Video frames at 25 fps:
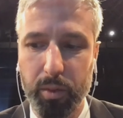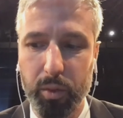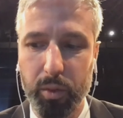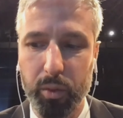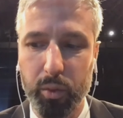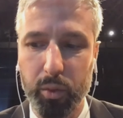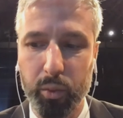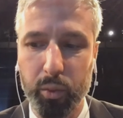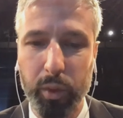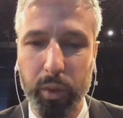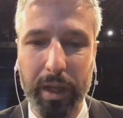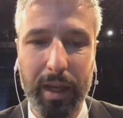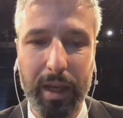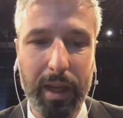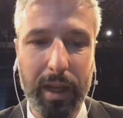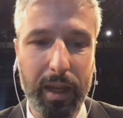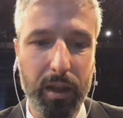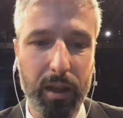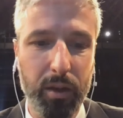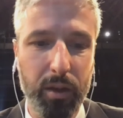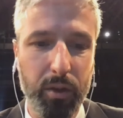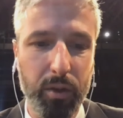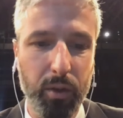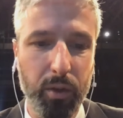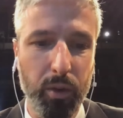we need
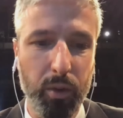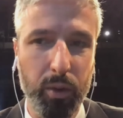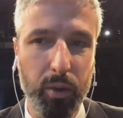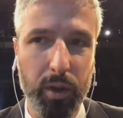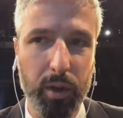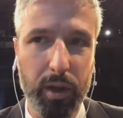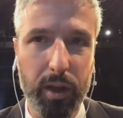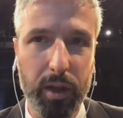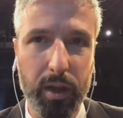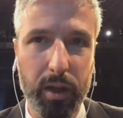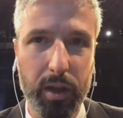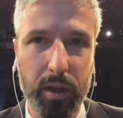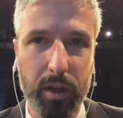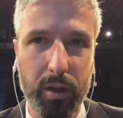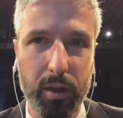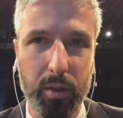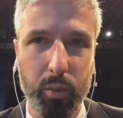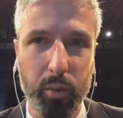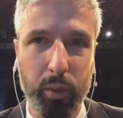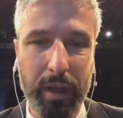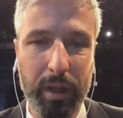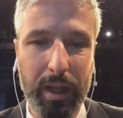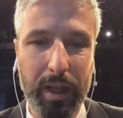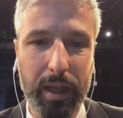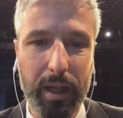to
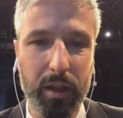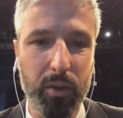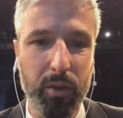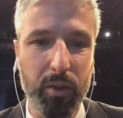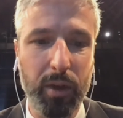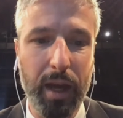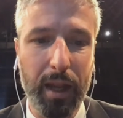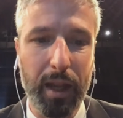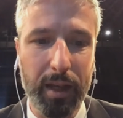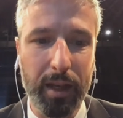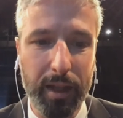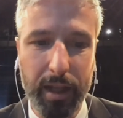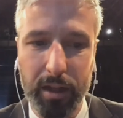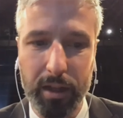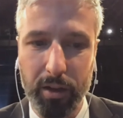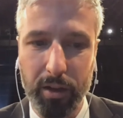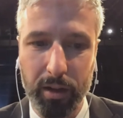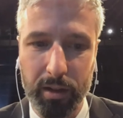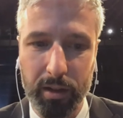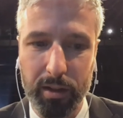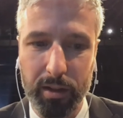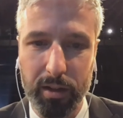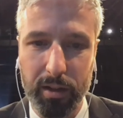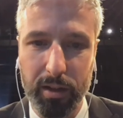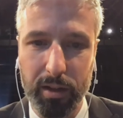get
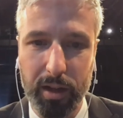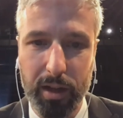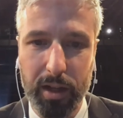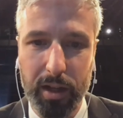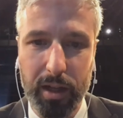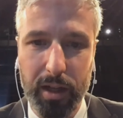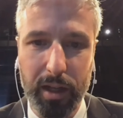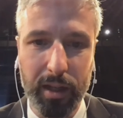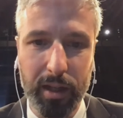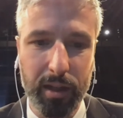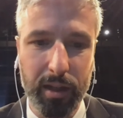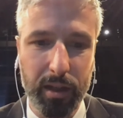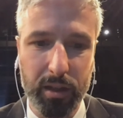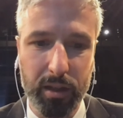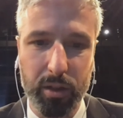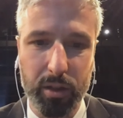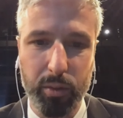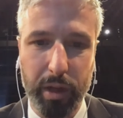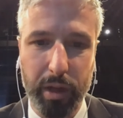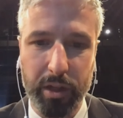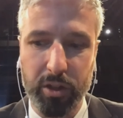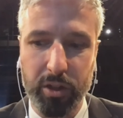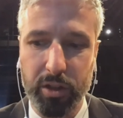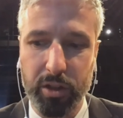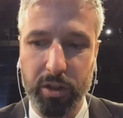leaders in these
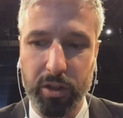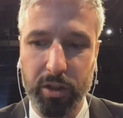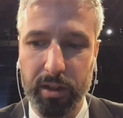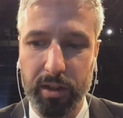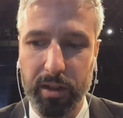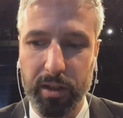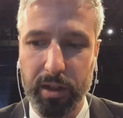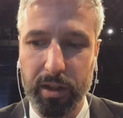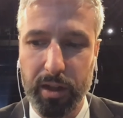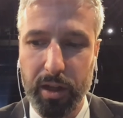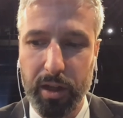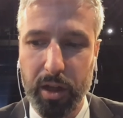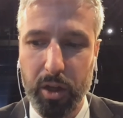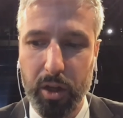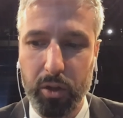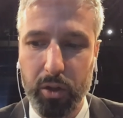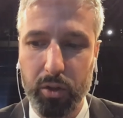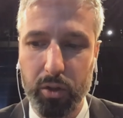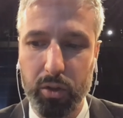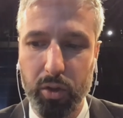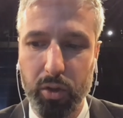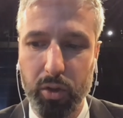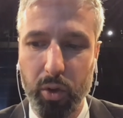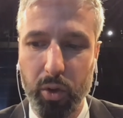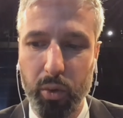questions.
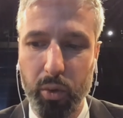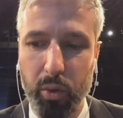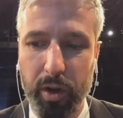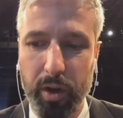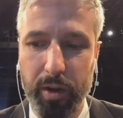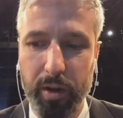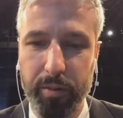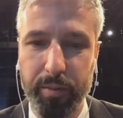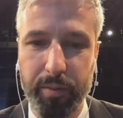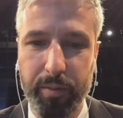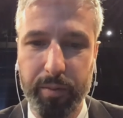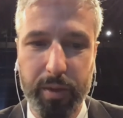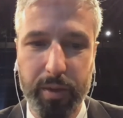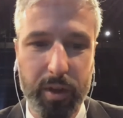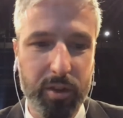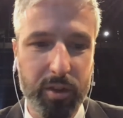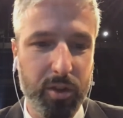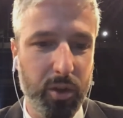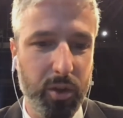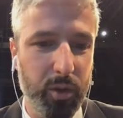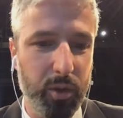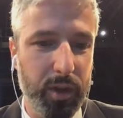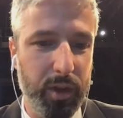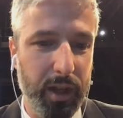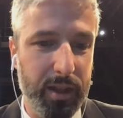So
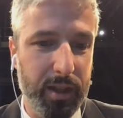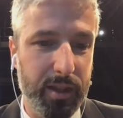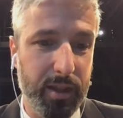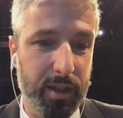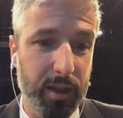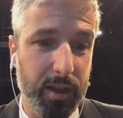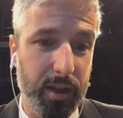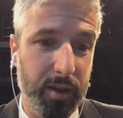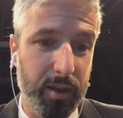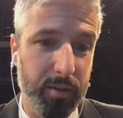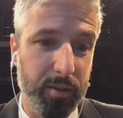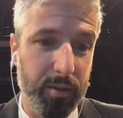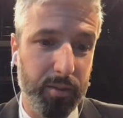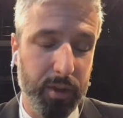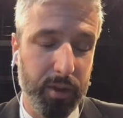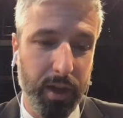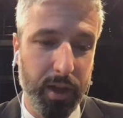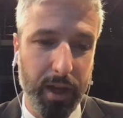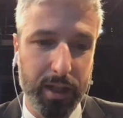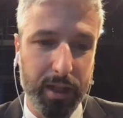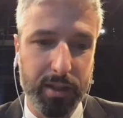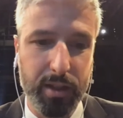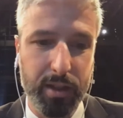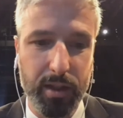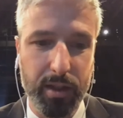so that's the
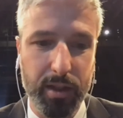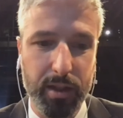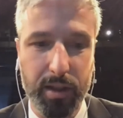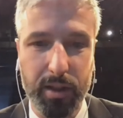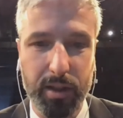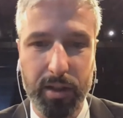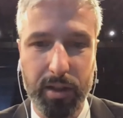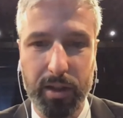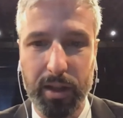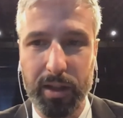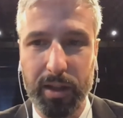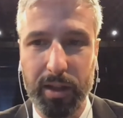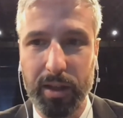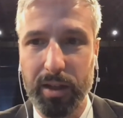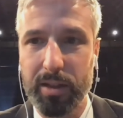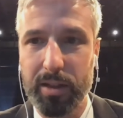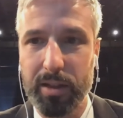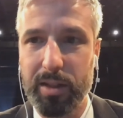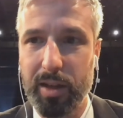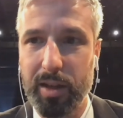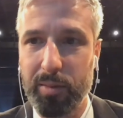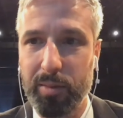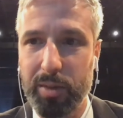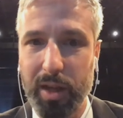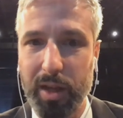next and in the
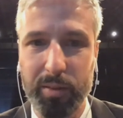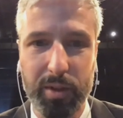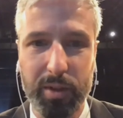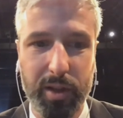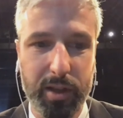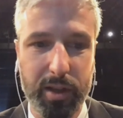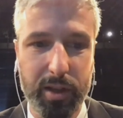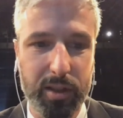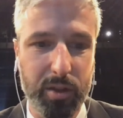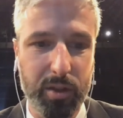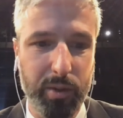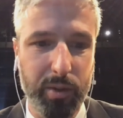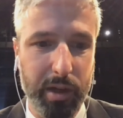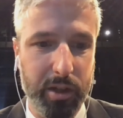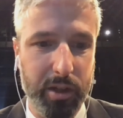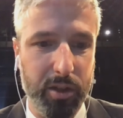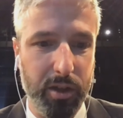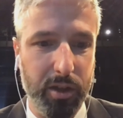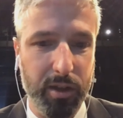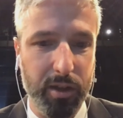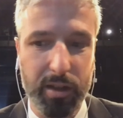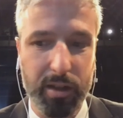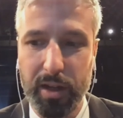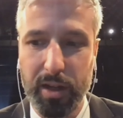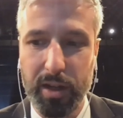same time the last
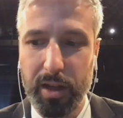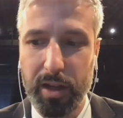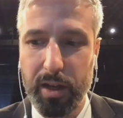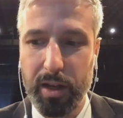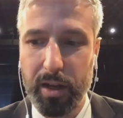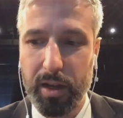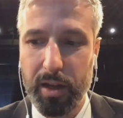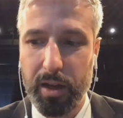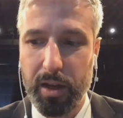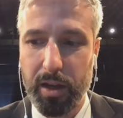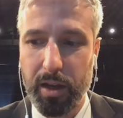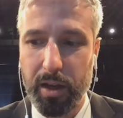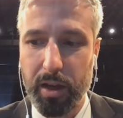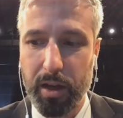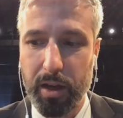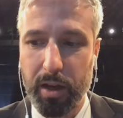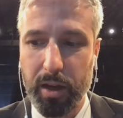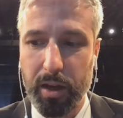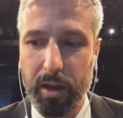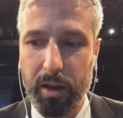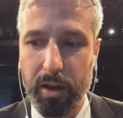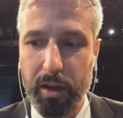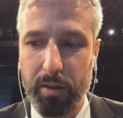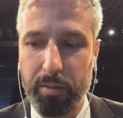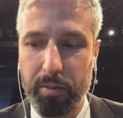questions.
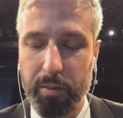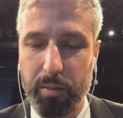How